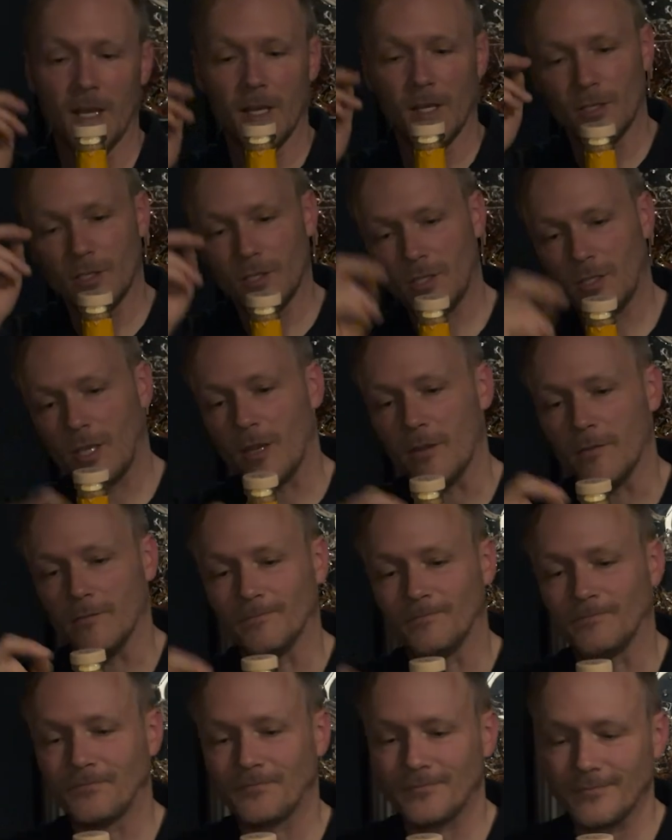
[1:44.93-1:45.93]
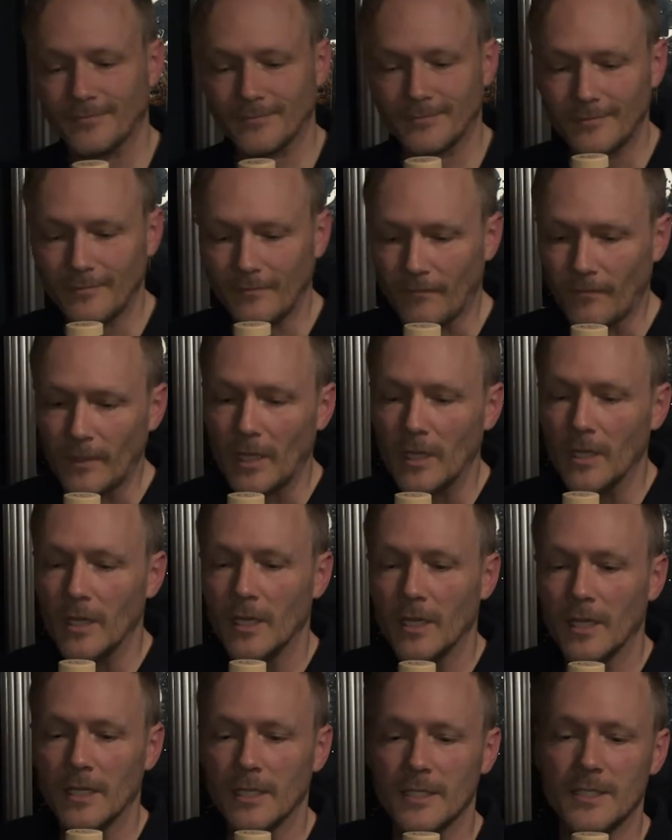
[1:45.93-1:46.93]
So,
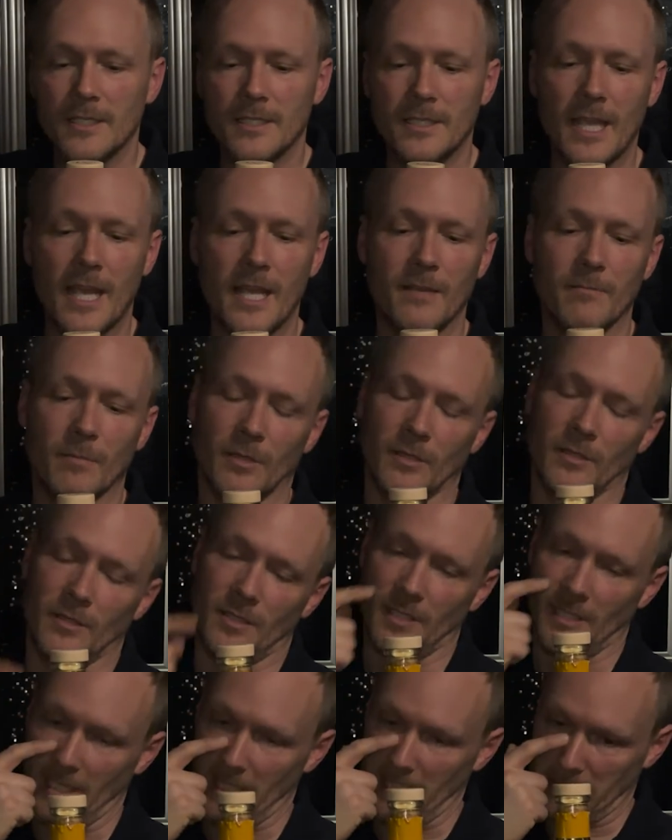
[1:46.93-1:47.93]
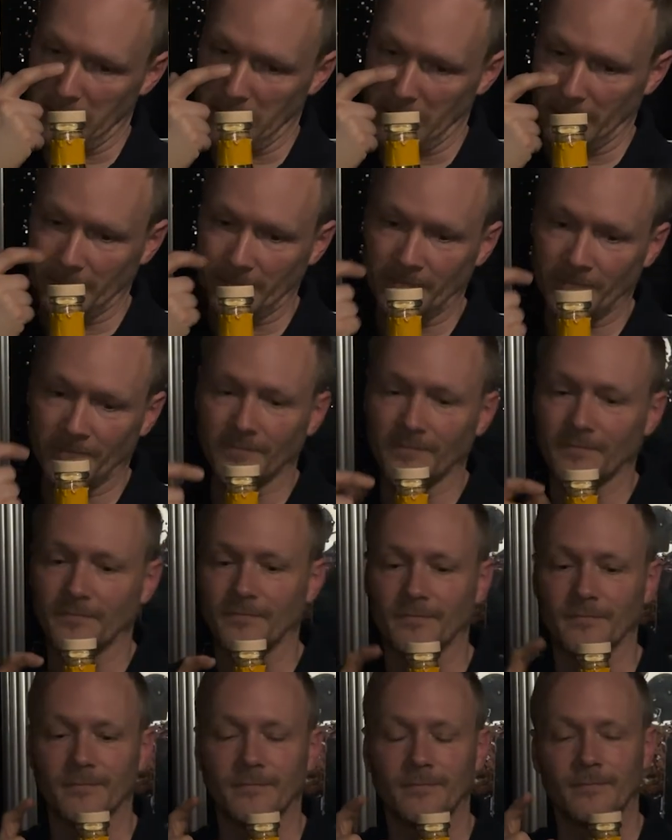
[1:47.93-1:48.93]
10 months of this. I'm
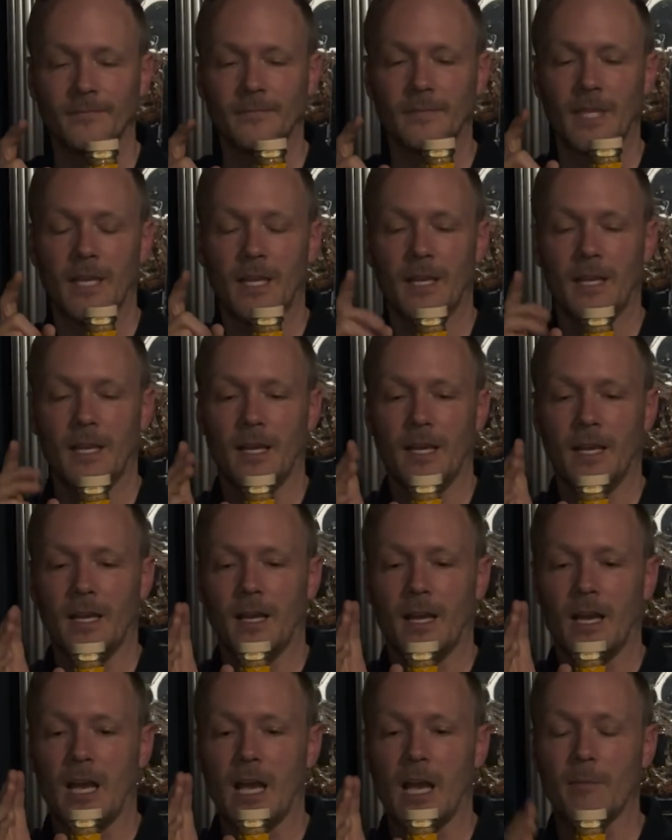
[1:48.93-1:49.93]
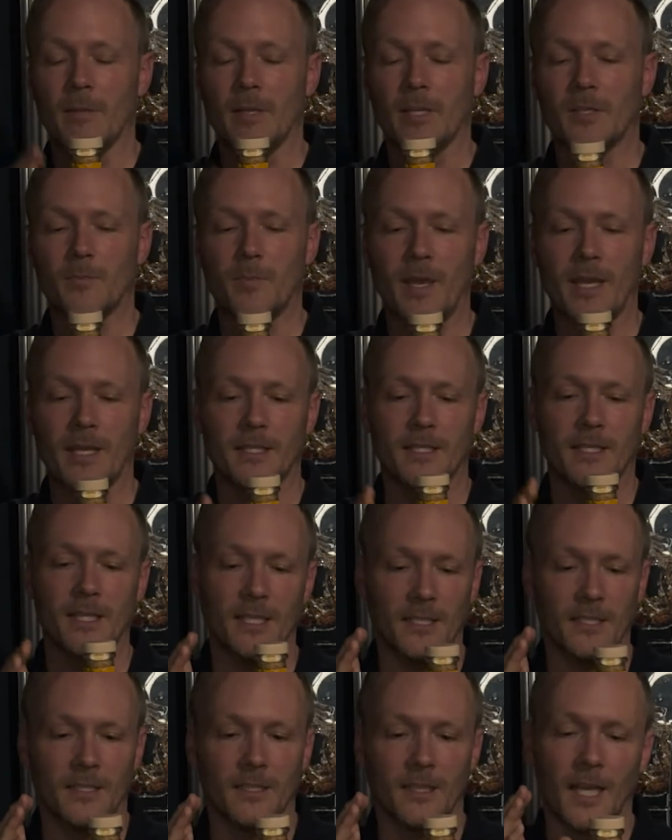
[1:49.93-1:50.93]

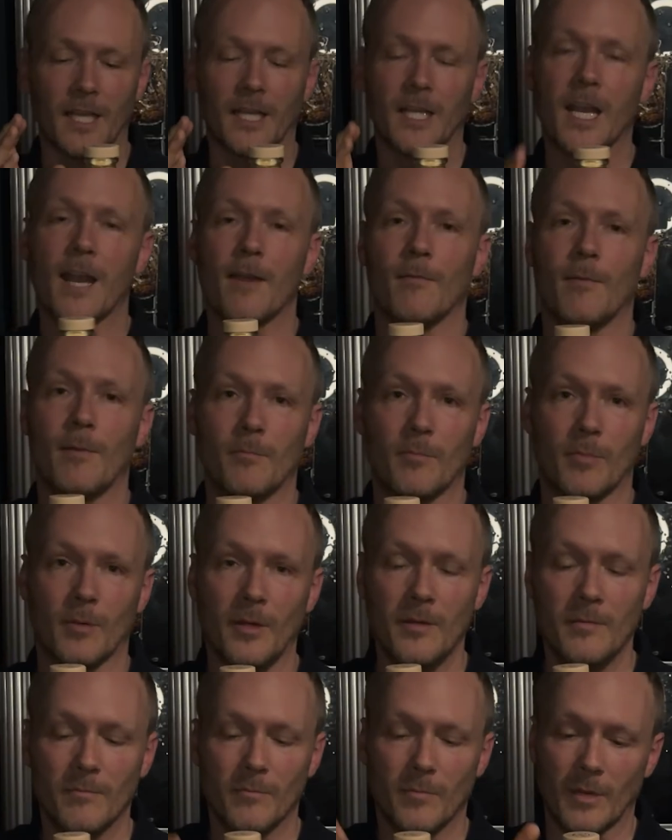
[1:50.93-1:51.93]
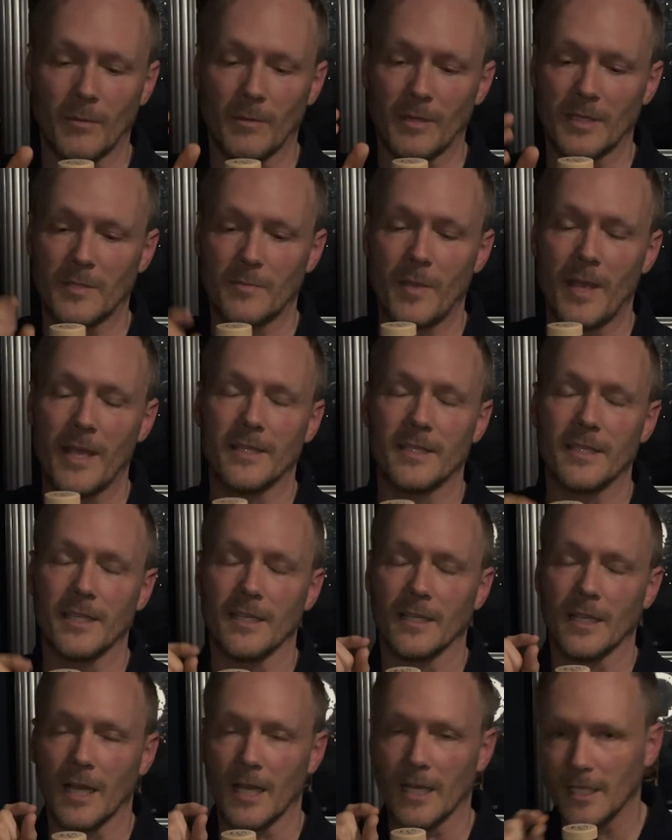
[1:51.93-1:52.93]
expecting, I can't remember, but I'm
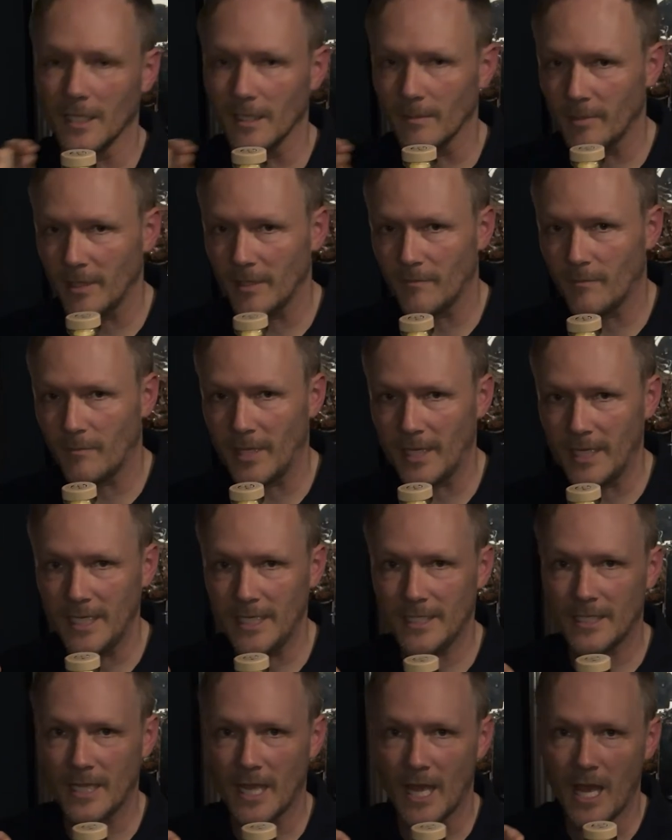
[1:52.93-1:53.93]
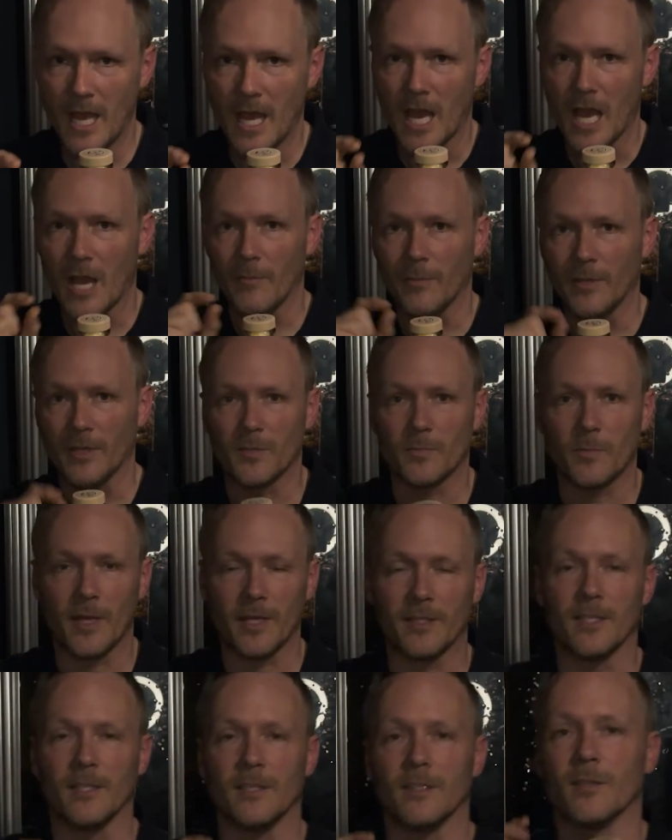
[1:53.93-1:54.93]
expecting a little bit of peat. I'm
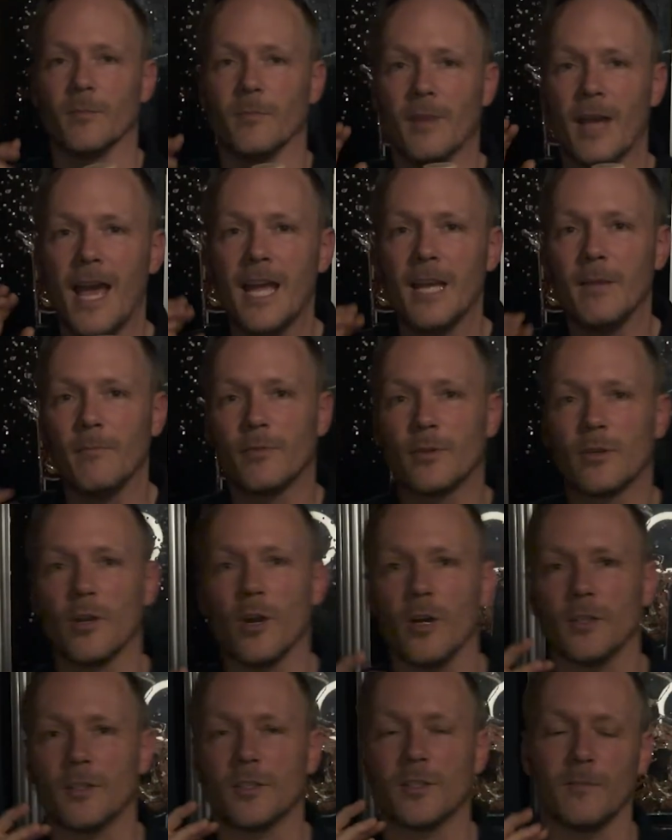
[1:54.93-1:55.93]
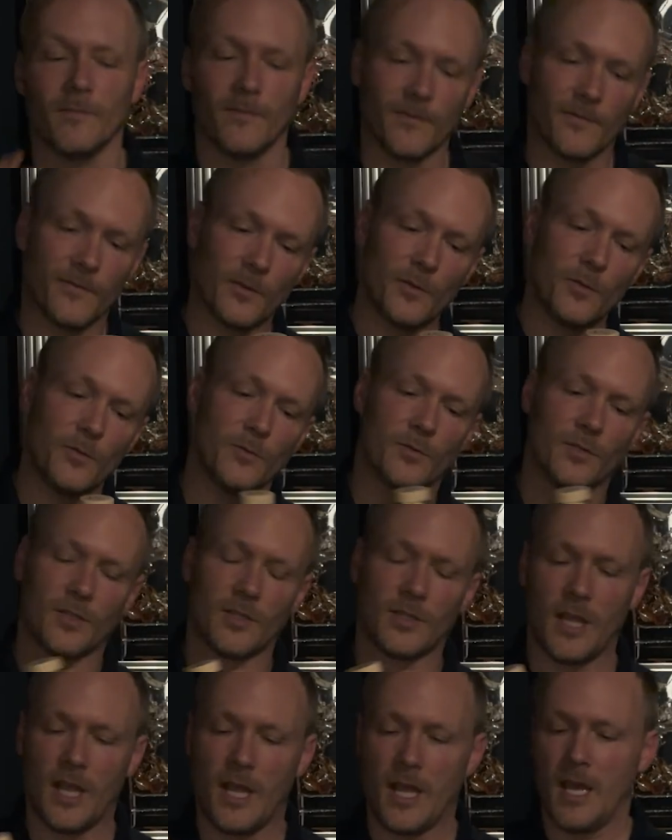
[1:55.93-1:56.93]
expecting some apricots, some
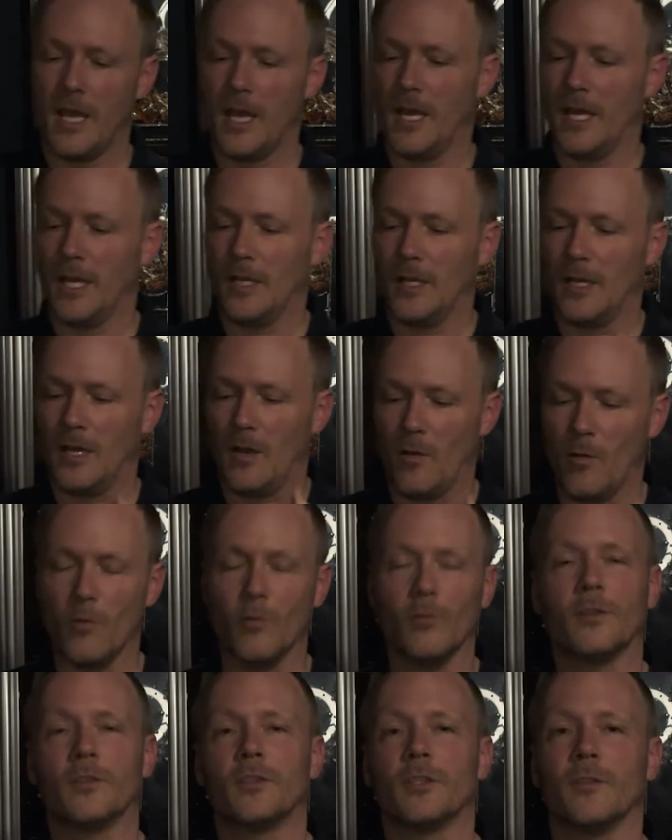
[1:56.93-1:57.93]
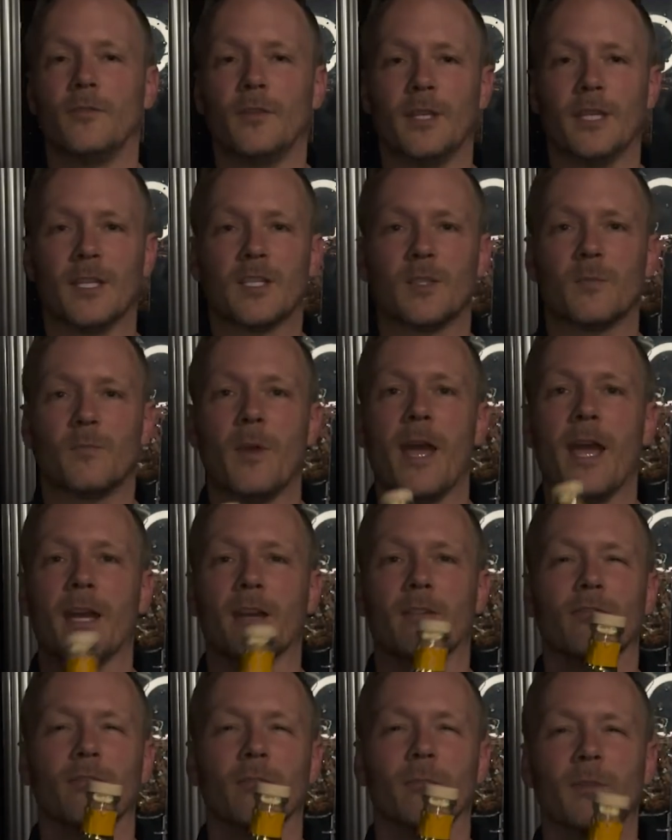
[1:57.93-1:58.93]
fruits, all the stuff you'd expect
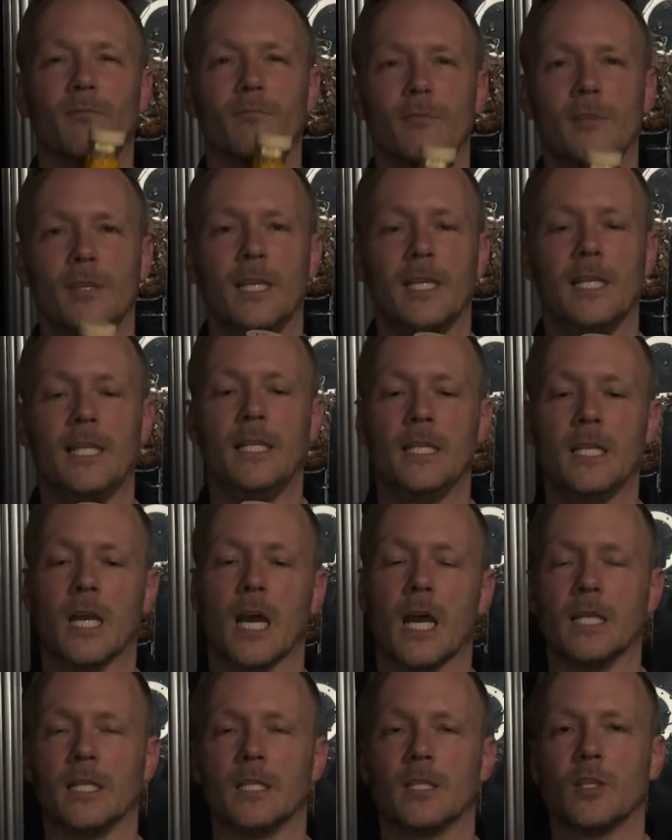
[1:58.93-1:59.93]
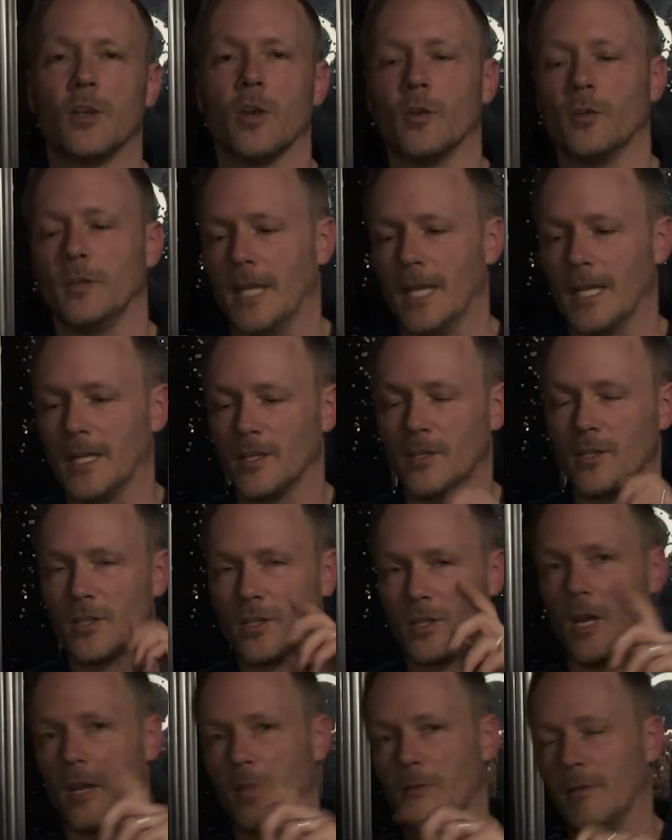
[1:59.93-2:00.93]
from a really nice cognac.
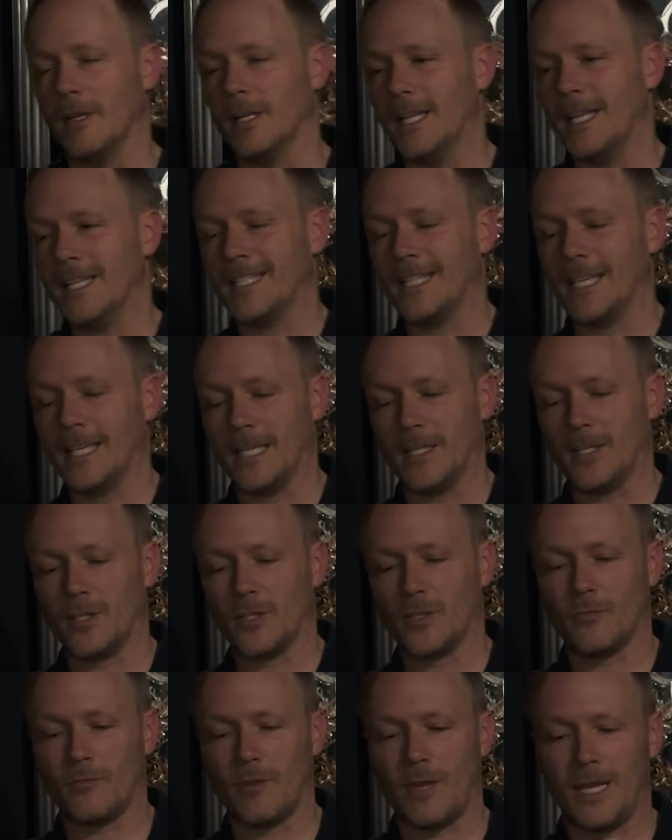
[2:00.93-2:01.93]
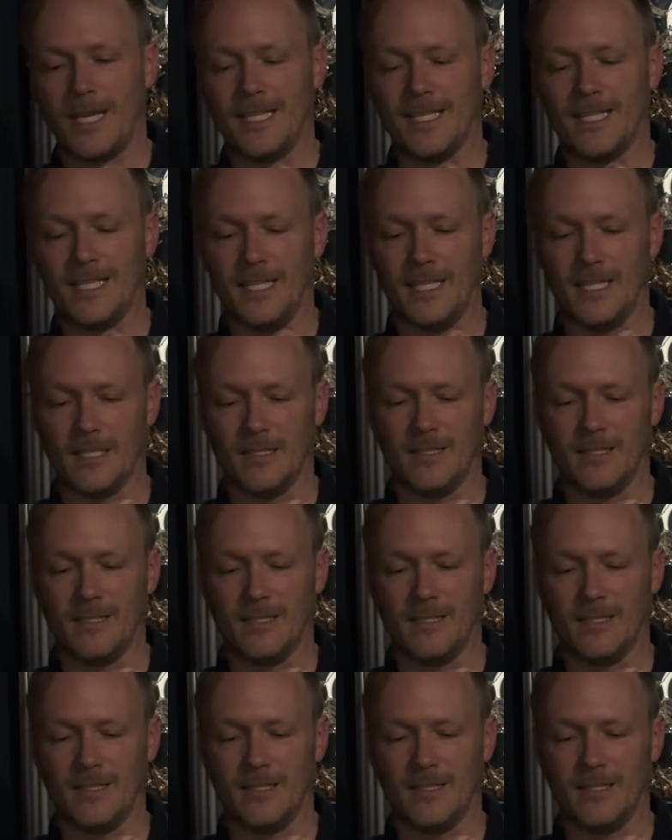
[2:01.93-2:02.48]
So let's get straight into this.